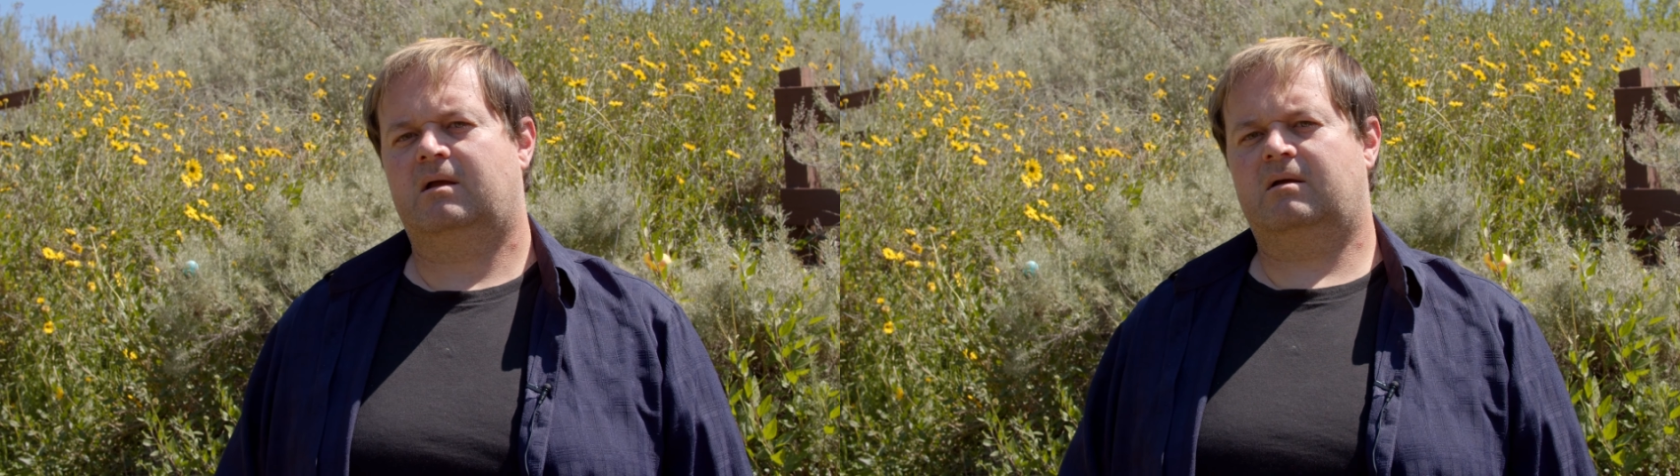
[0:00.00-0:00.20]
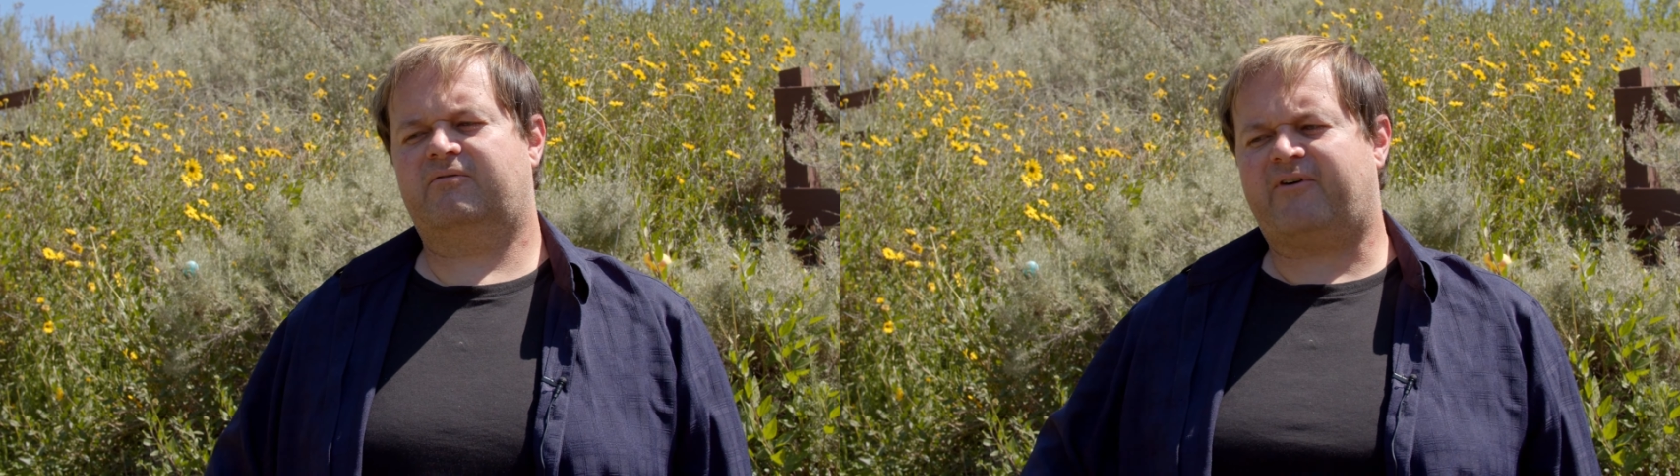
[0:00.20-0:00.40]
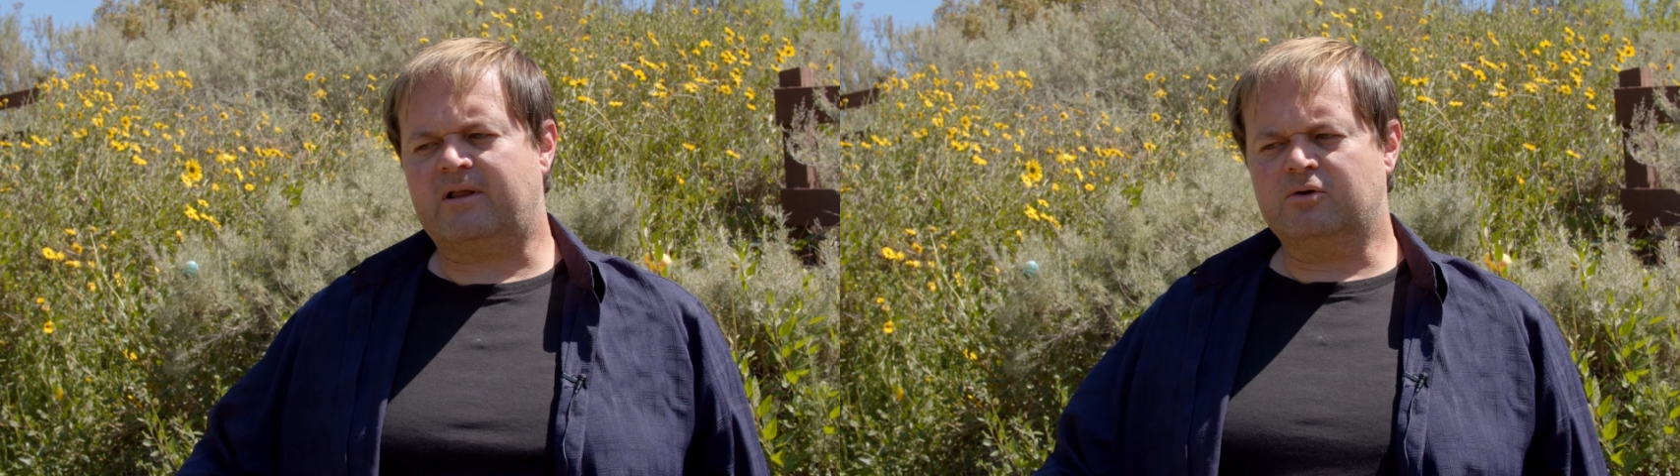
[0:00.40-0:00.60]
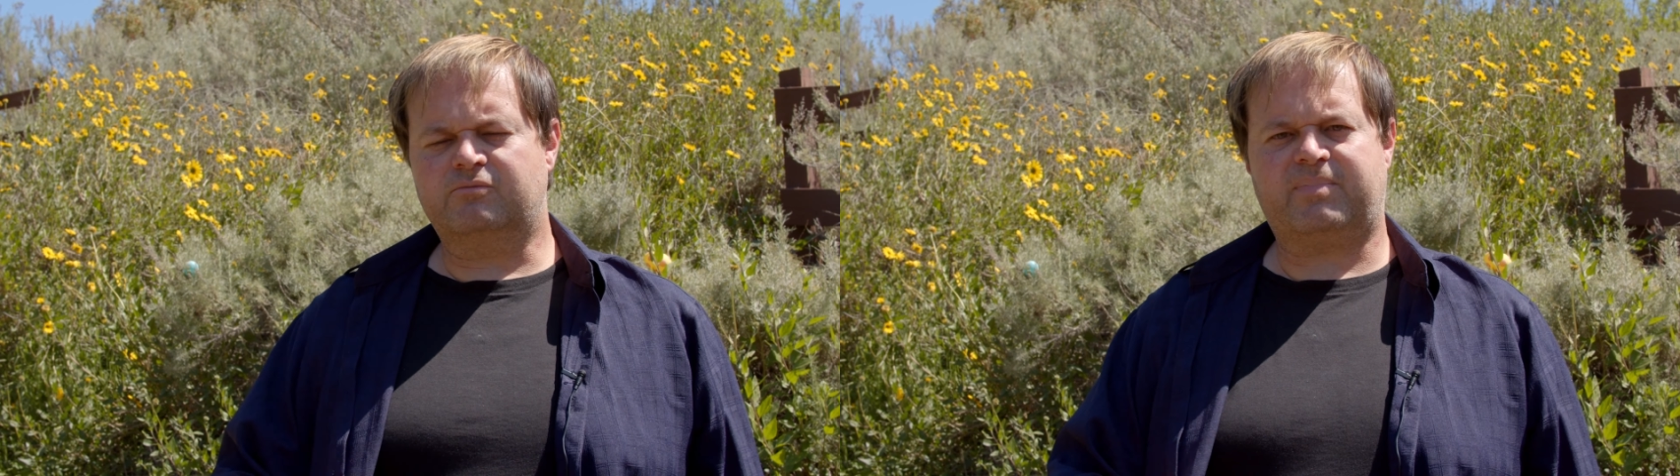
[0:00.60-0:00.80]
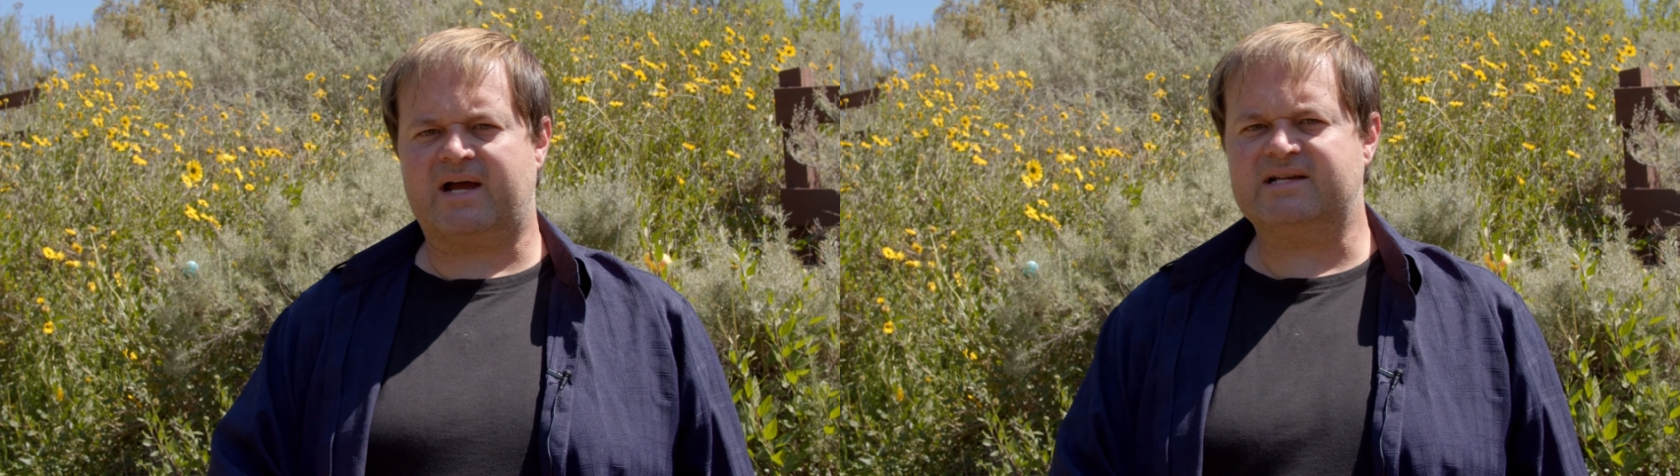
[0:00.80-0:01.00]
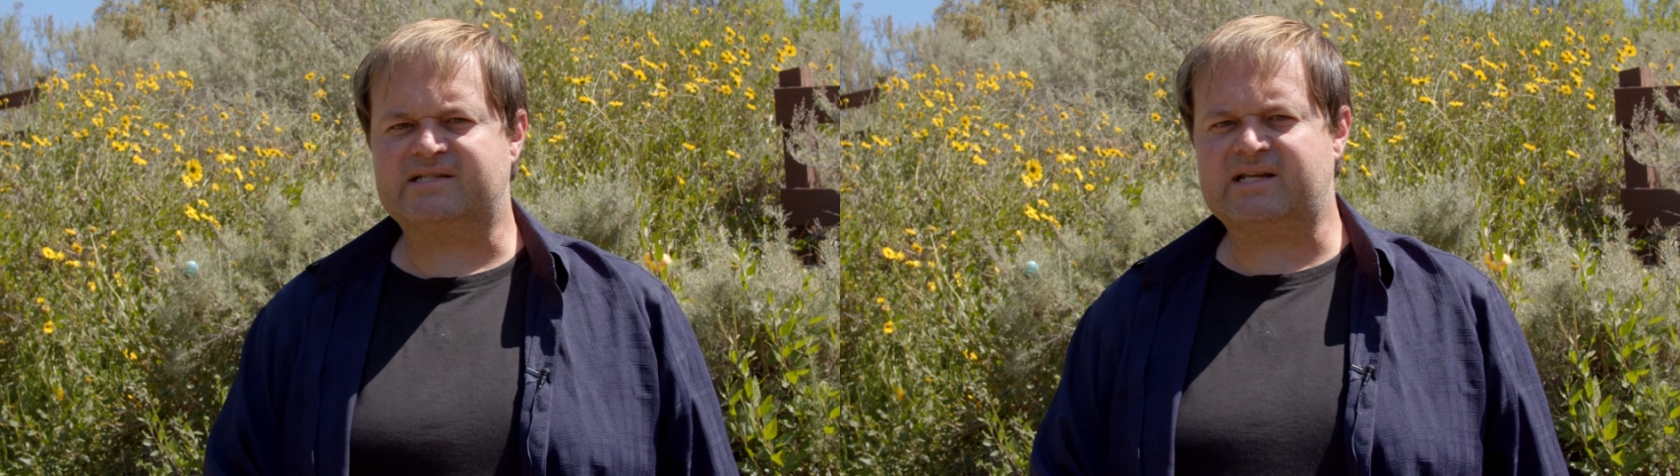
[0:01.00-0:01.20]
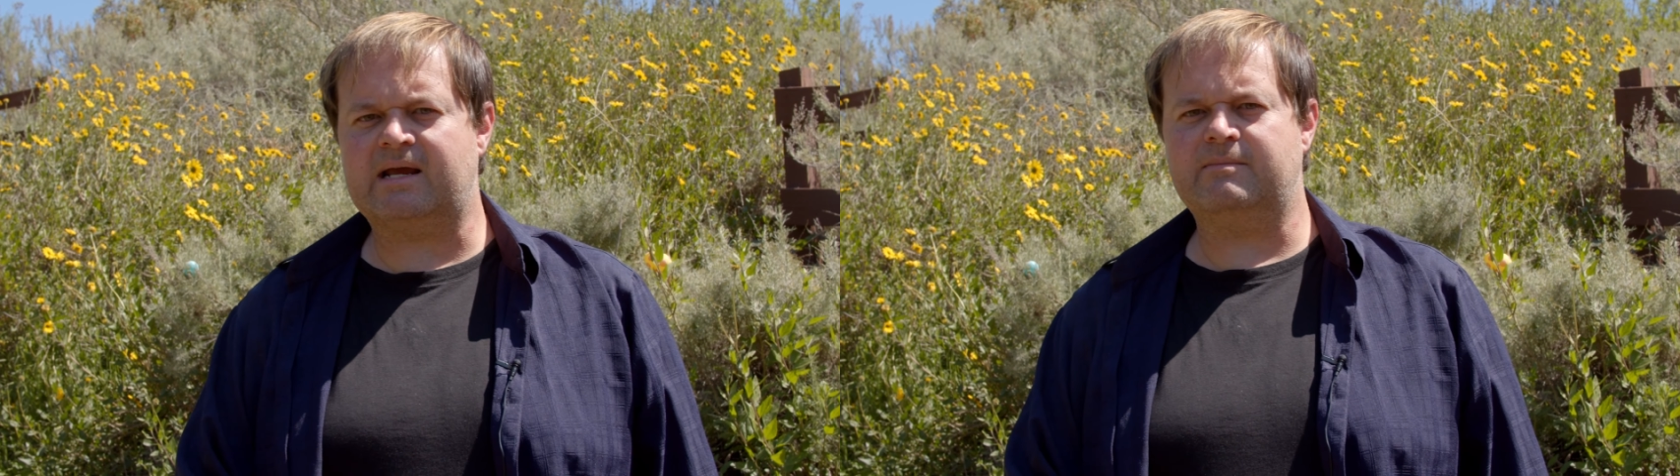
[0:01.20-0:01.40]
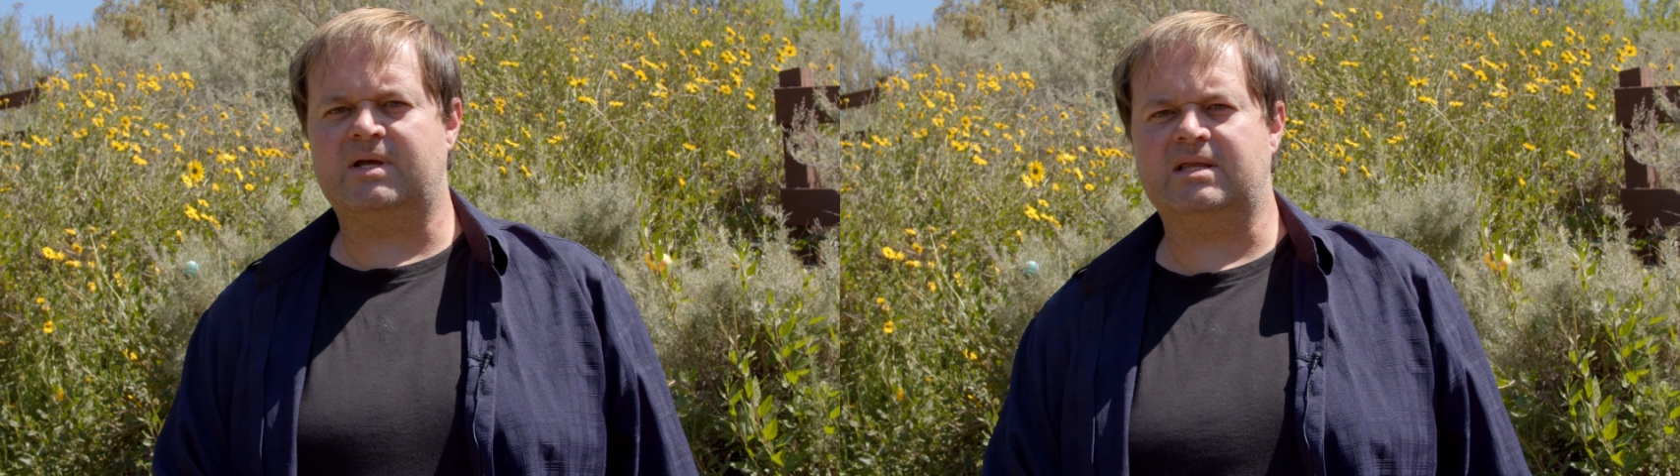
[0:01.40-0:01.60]
Followed by a
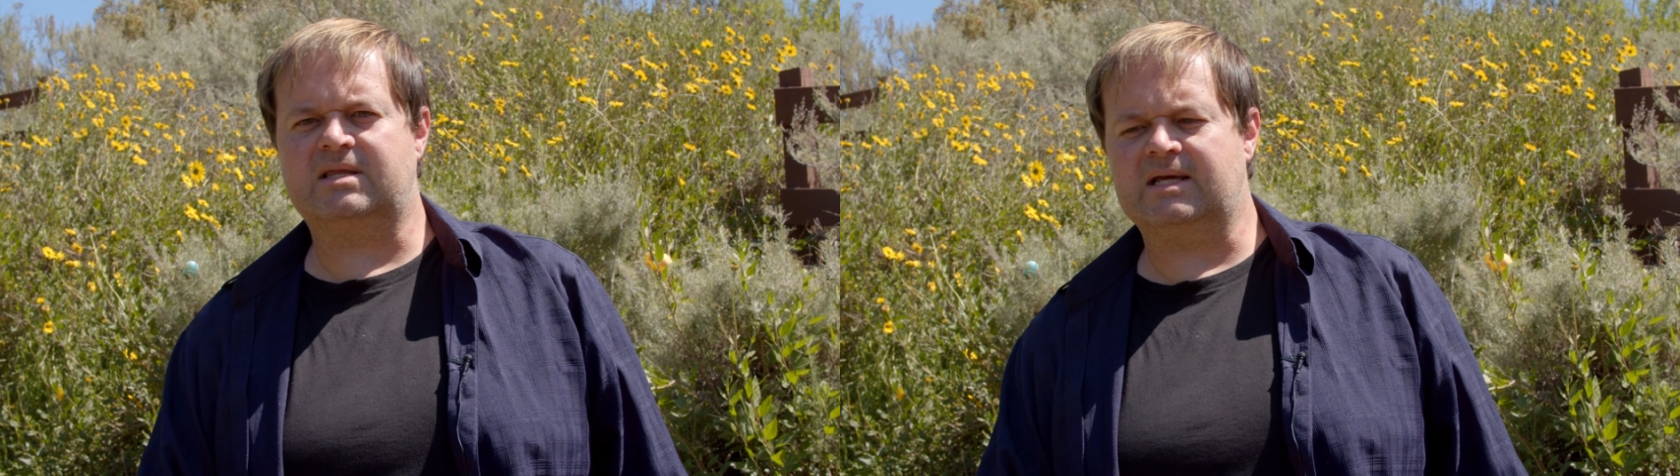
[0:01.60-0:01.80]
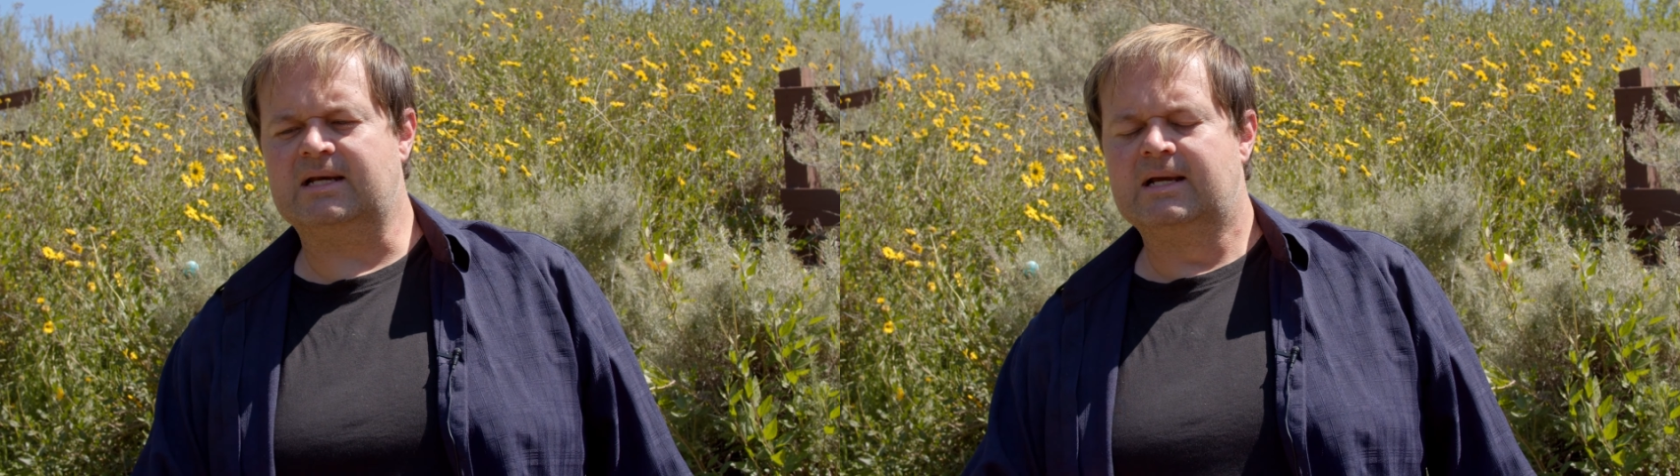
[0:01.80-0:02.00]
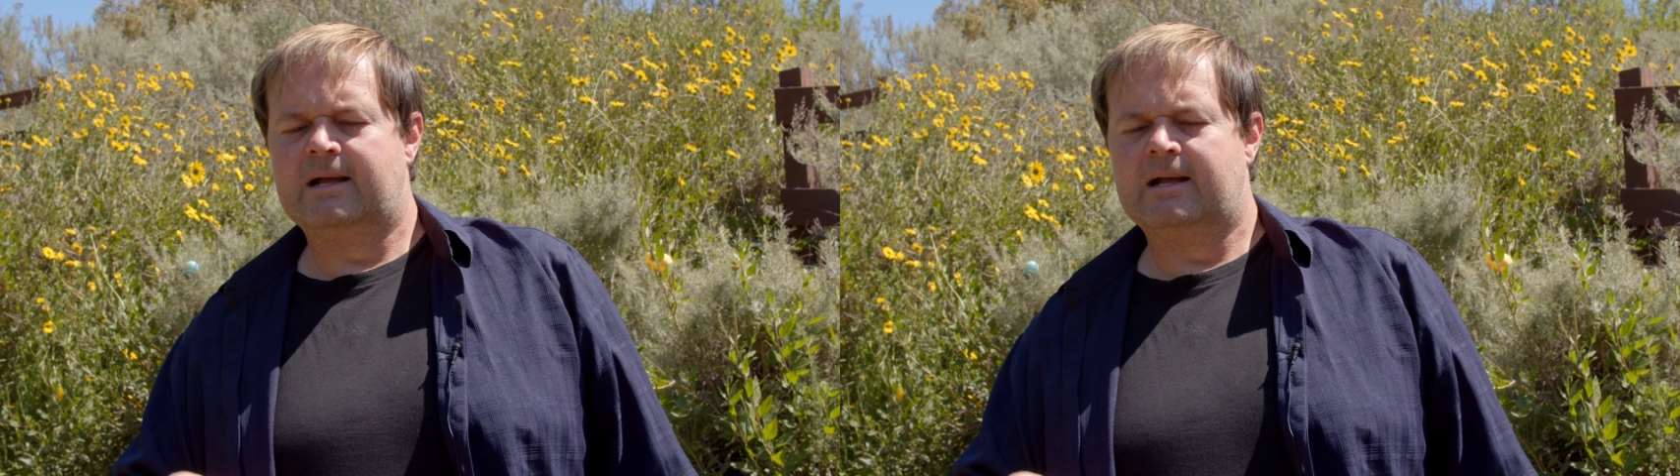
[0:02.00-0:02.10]
statement that